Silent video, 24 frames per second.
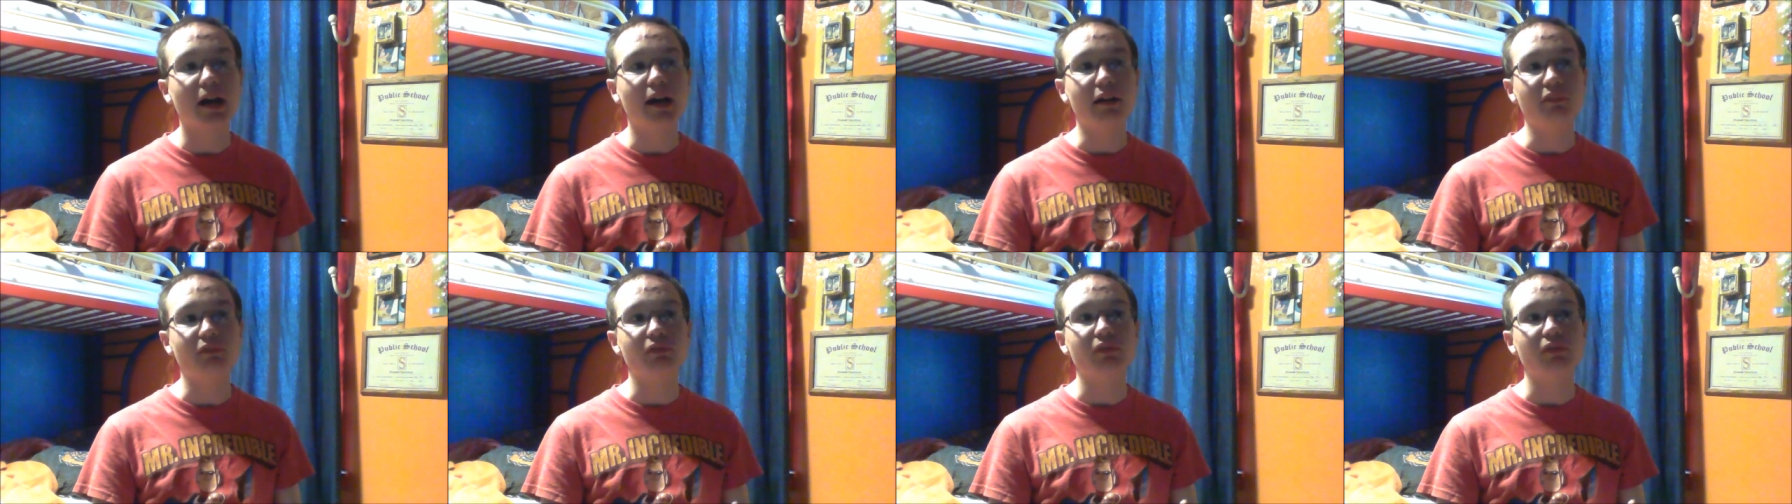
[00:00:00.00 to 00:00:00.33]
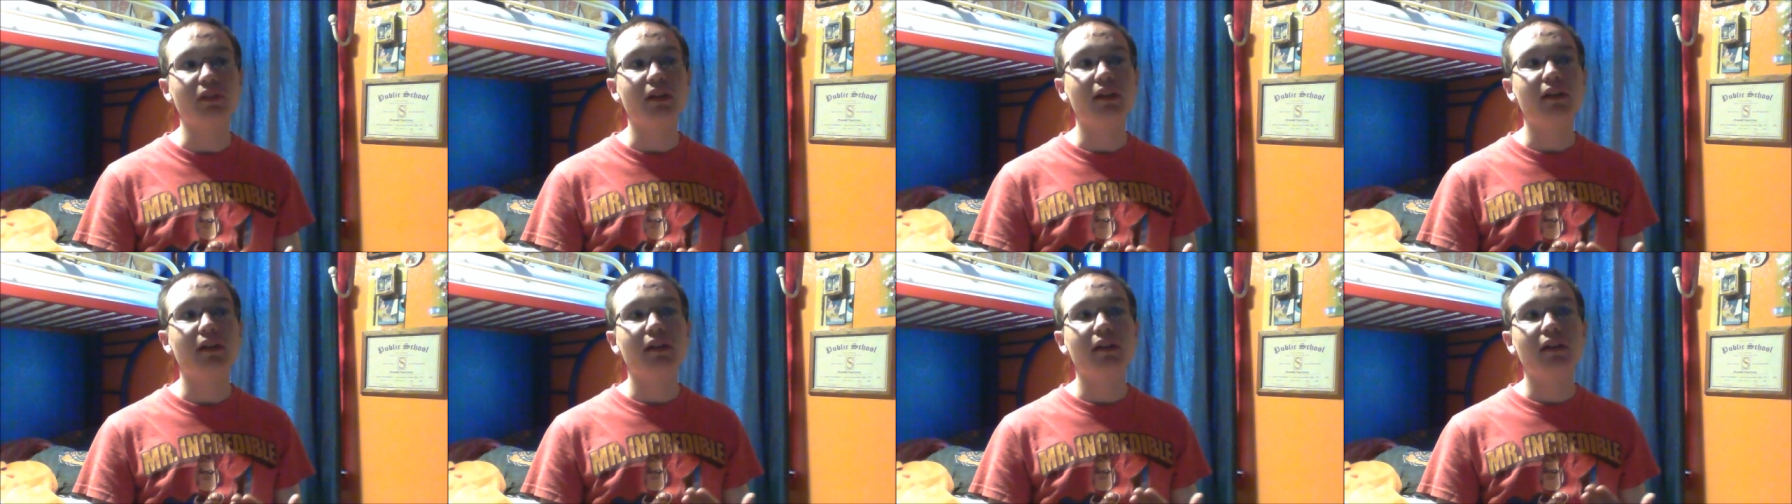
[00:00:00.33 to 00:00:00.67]

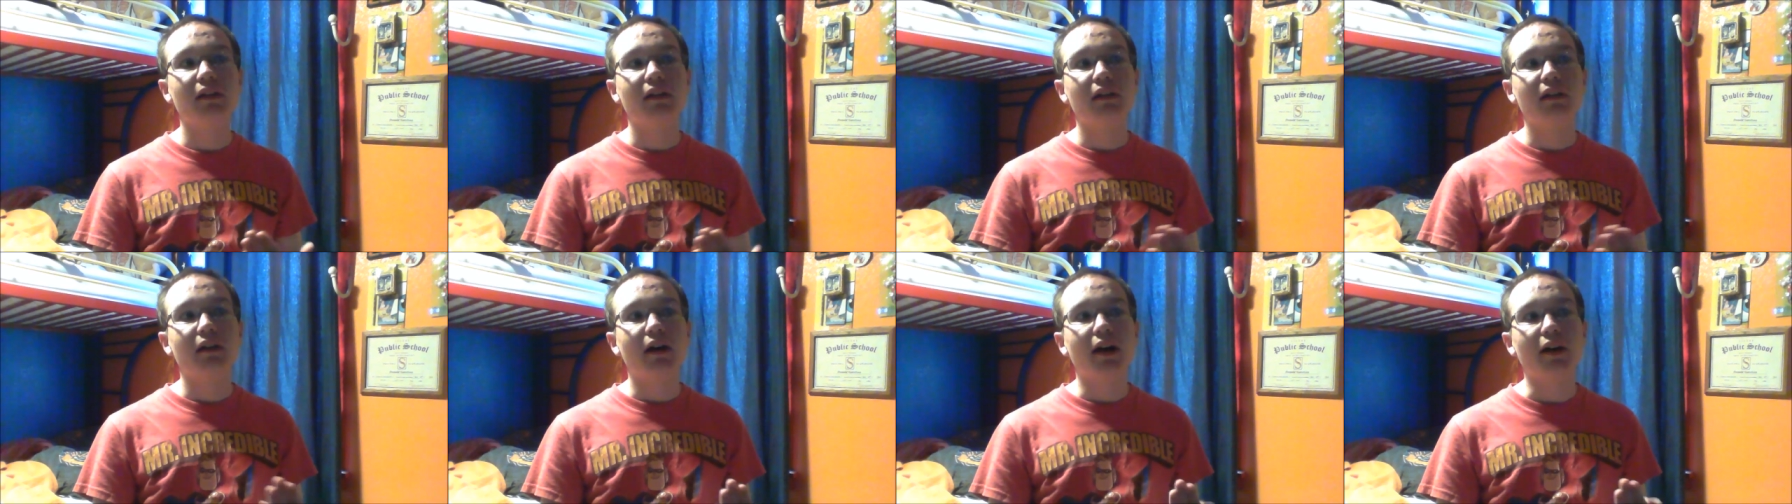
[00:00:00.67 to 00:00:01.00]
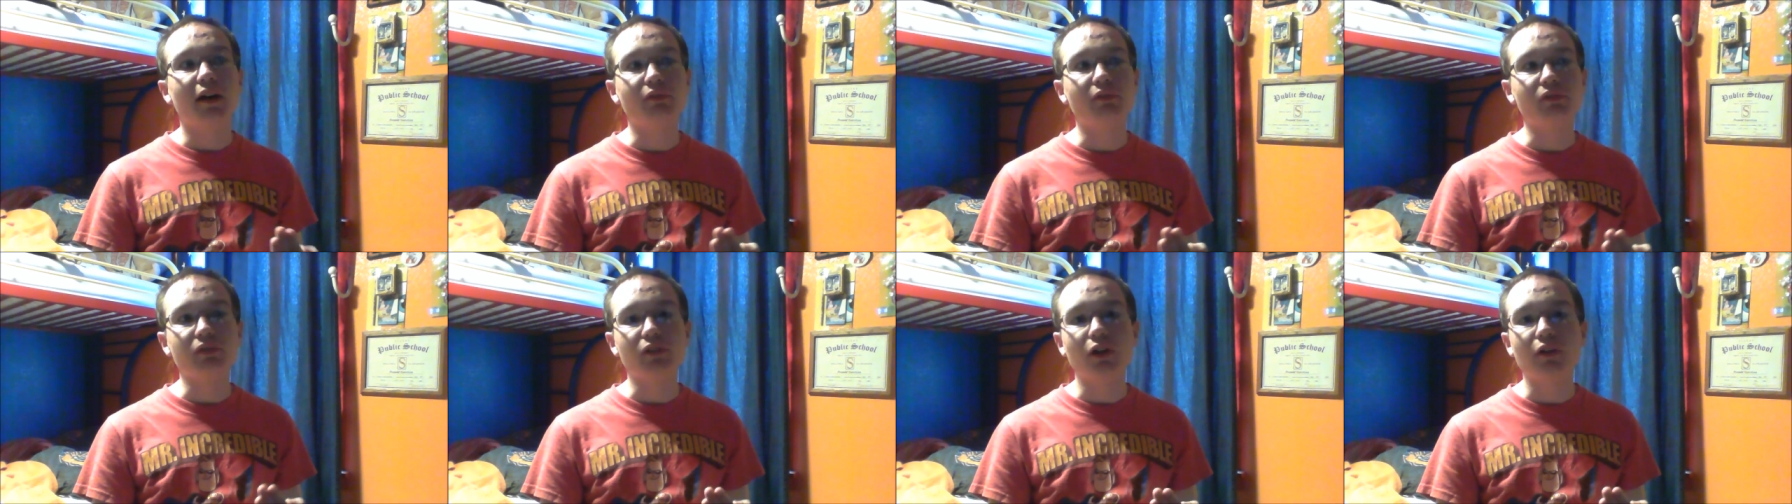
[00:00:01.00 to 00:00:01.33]

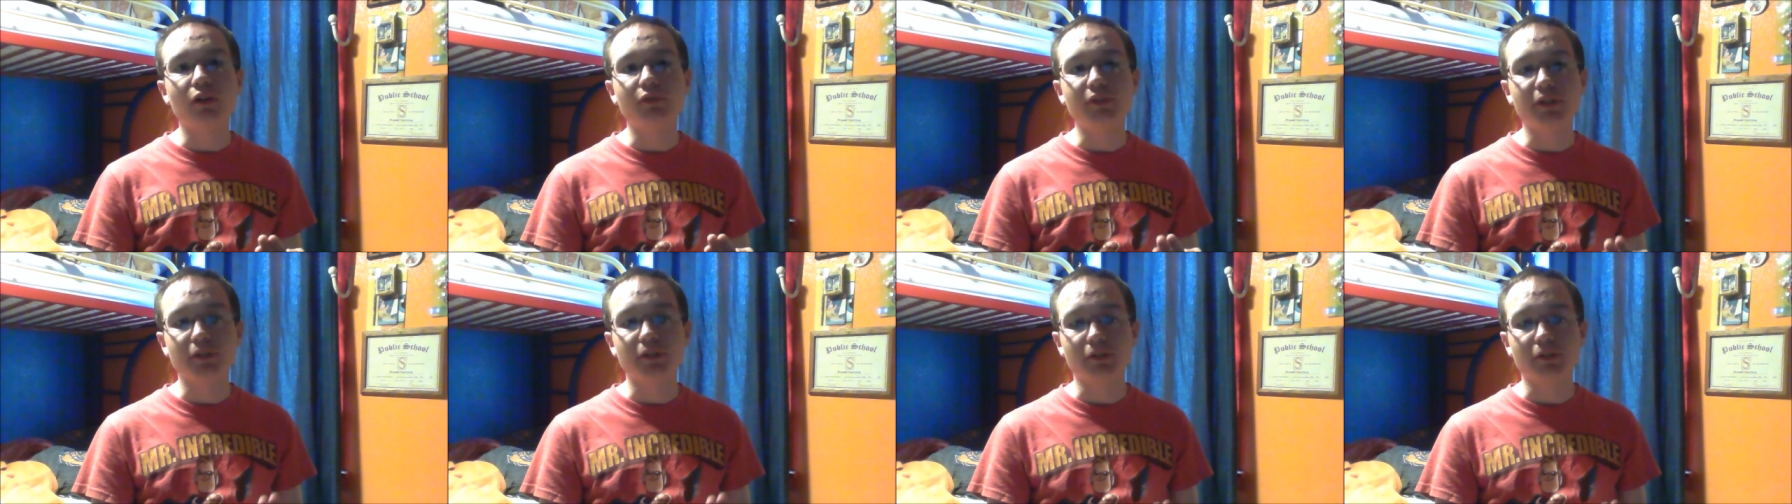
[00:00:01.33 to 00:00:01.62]
I've loved